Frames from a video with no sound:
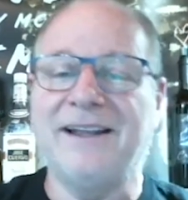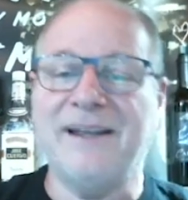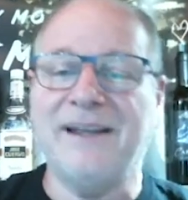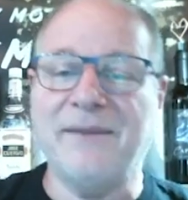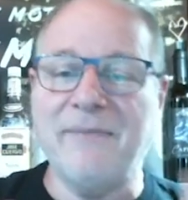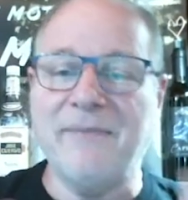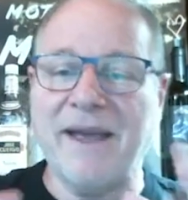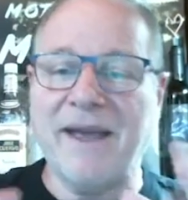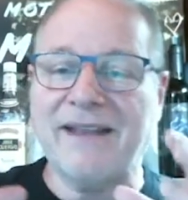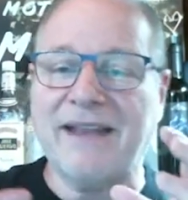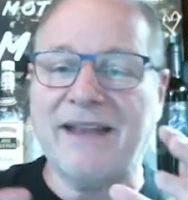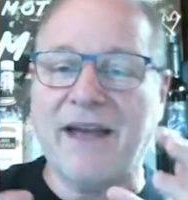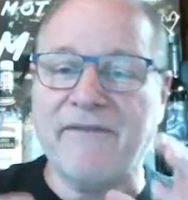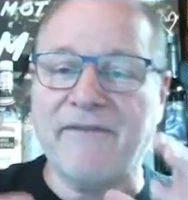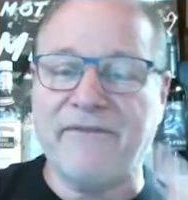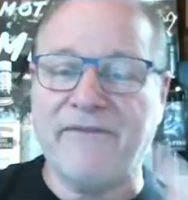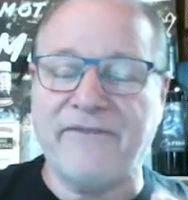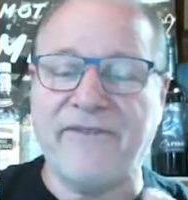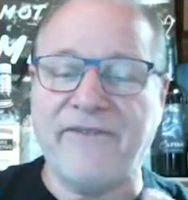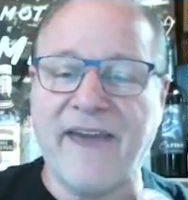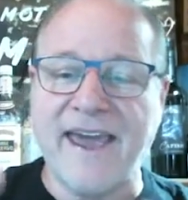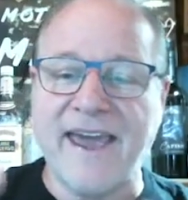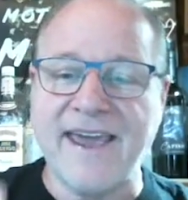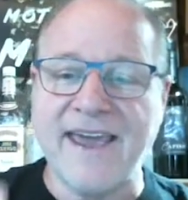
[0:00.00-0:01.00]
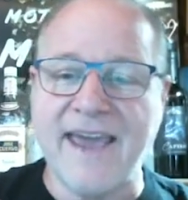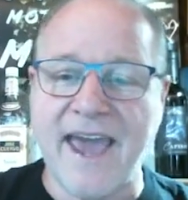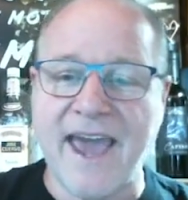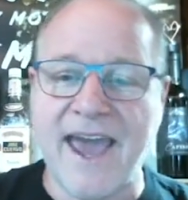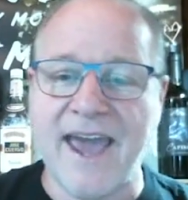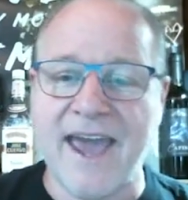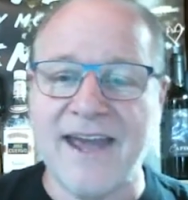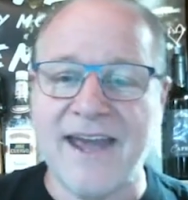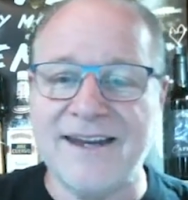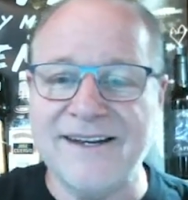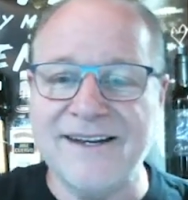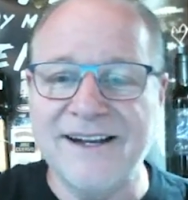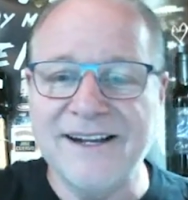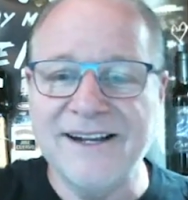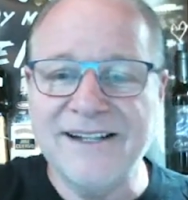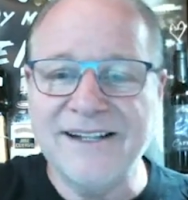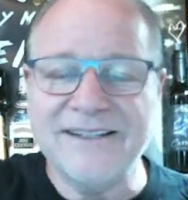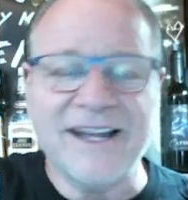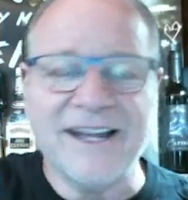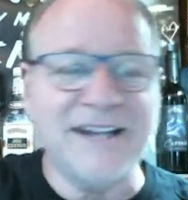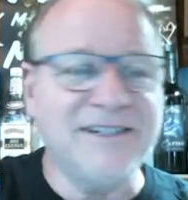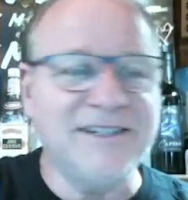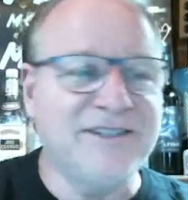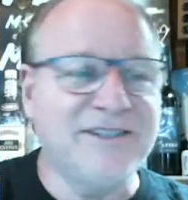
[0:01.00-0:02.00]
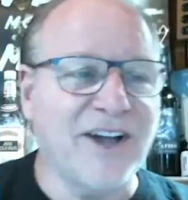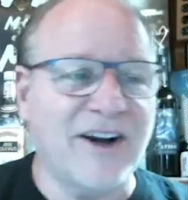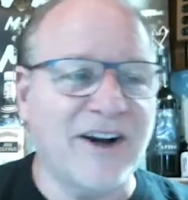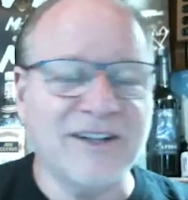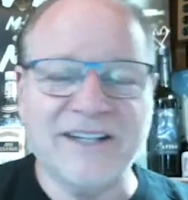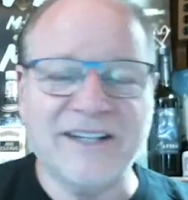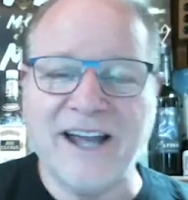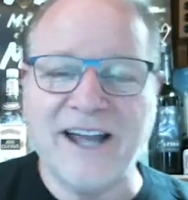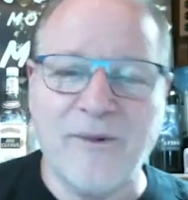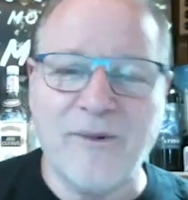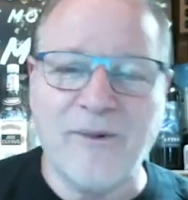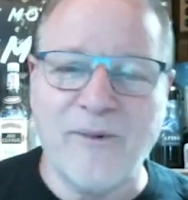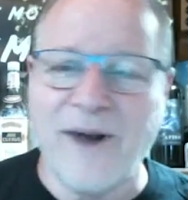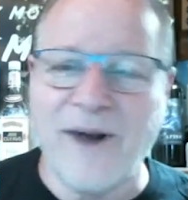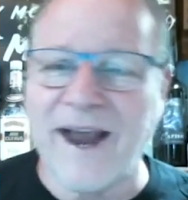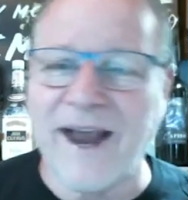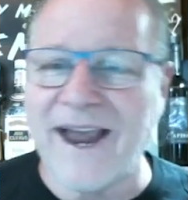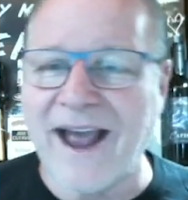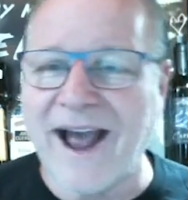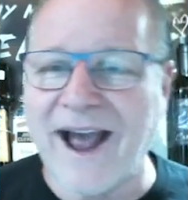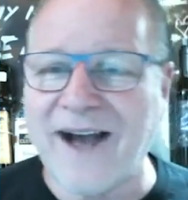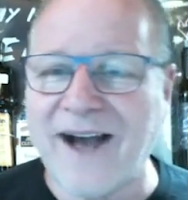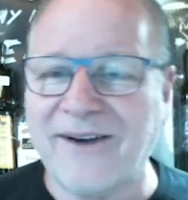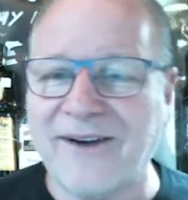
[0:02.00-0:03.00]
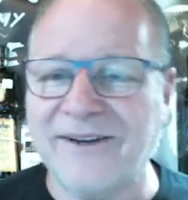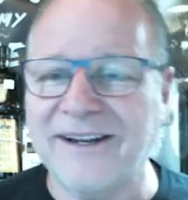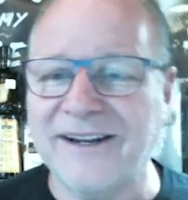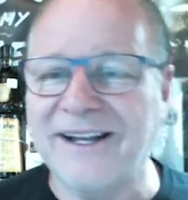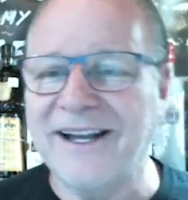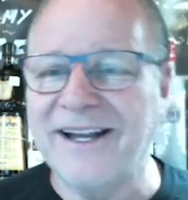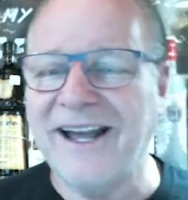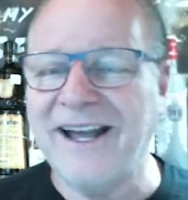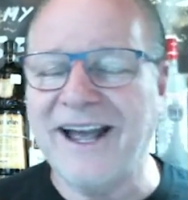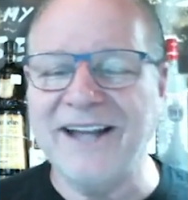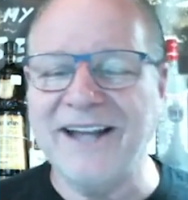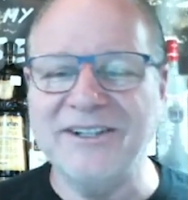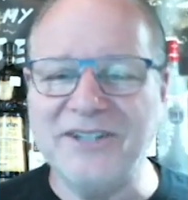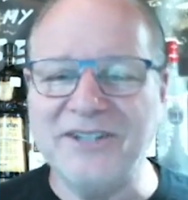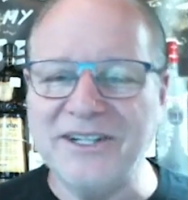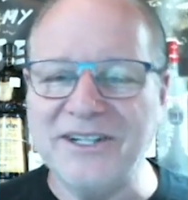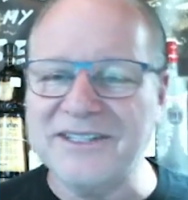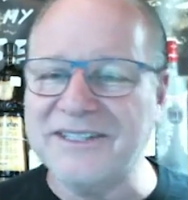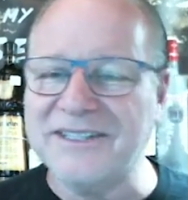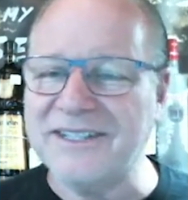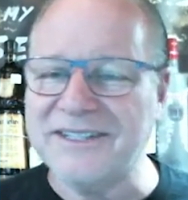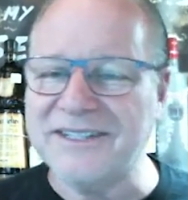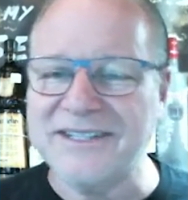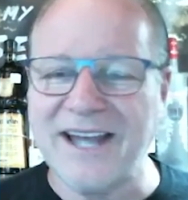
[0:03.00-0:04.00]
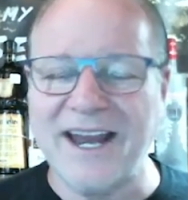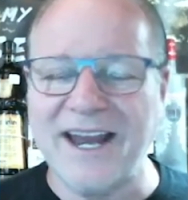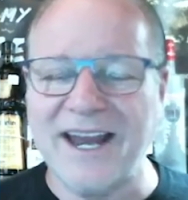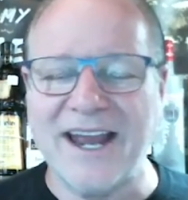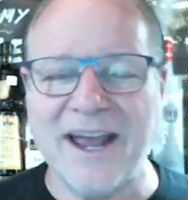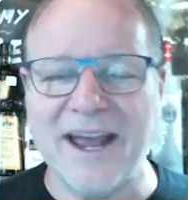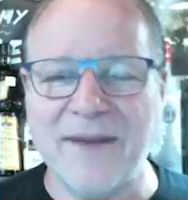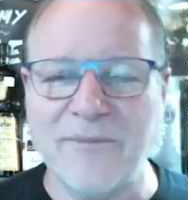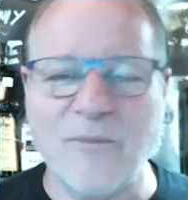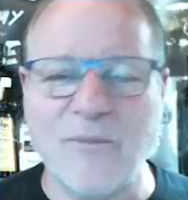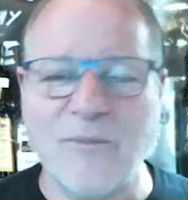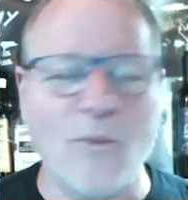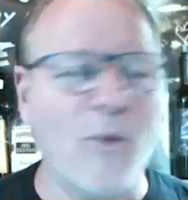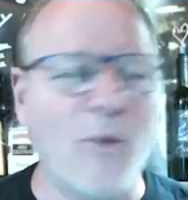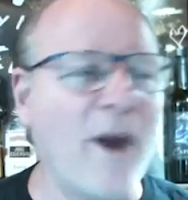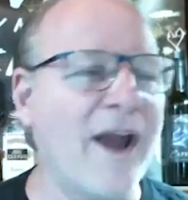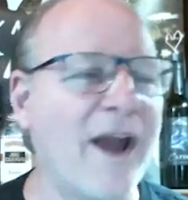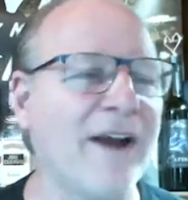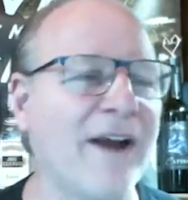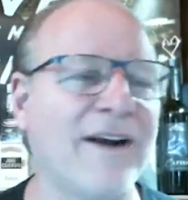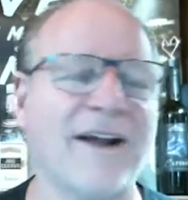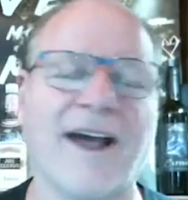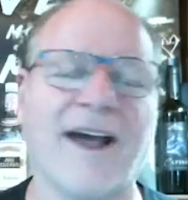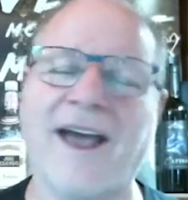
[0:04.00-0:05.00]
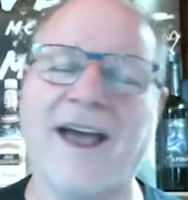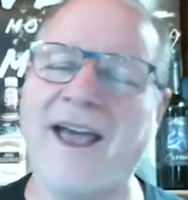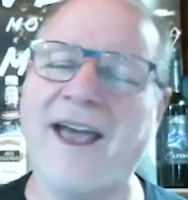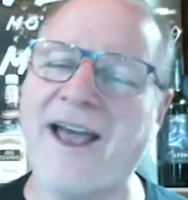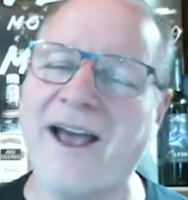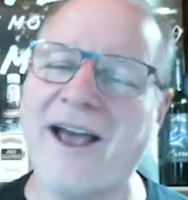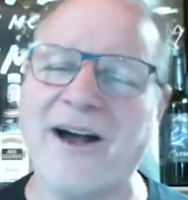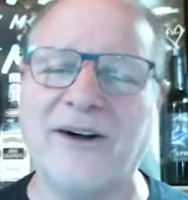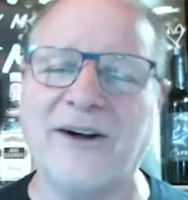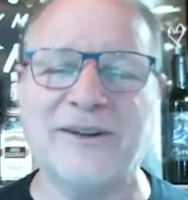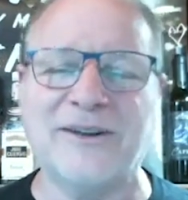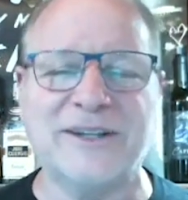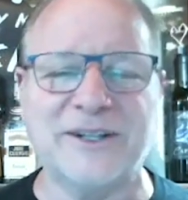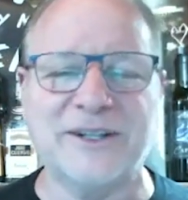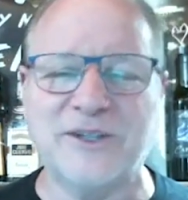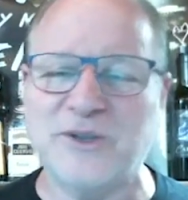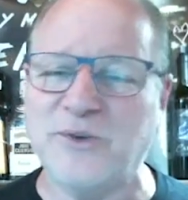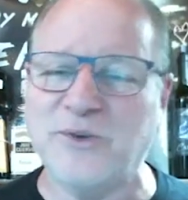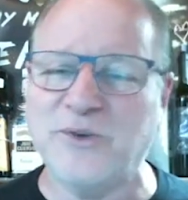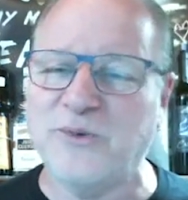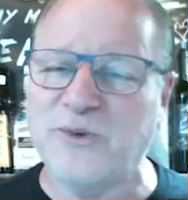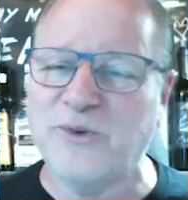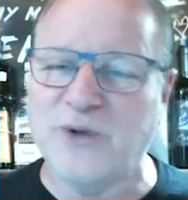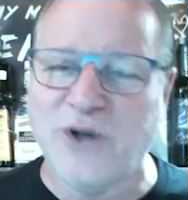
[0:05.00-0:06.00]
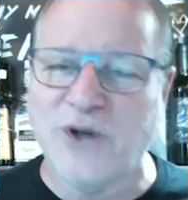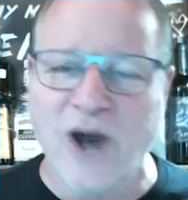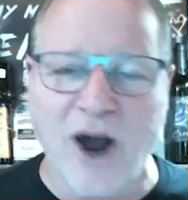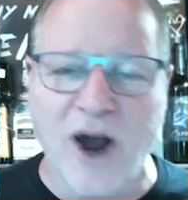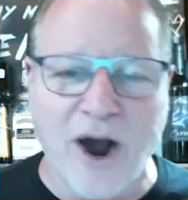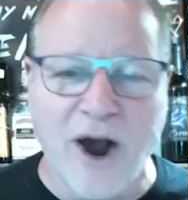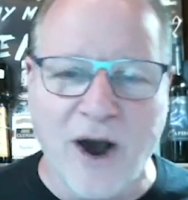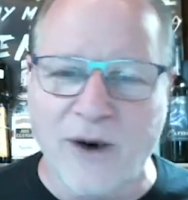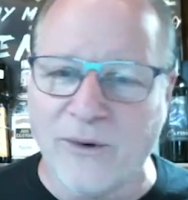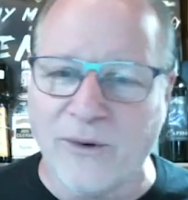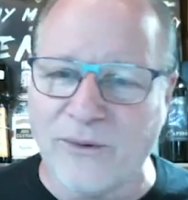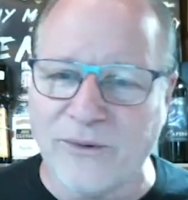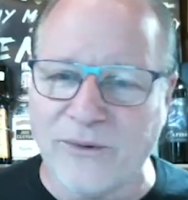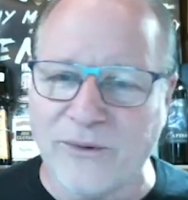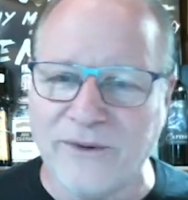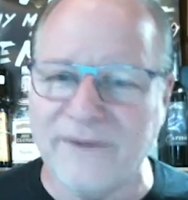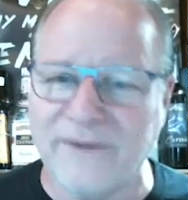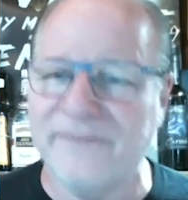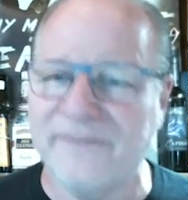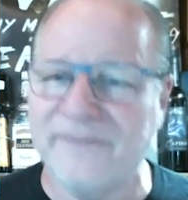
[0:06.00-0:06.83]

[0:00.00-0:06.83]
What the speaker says: They made that fake head. They dug their way out. And just to say to him, where the hell did you go?